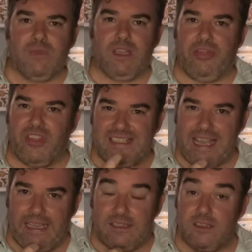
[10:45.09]
in the
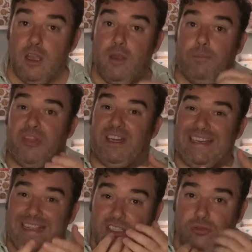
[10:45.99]
taste, but the
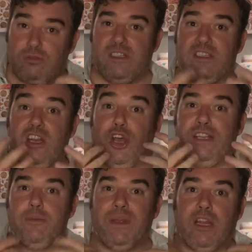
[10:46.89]
initial is light, a
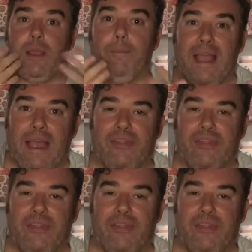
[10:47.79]
bit like a pear.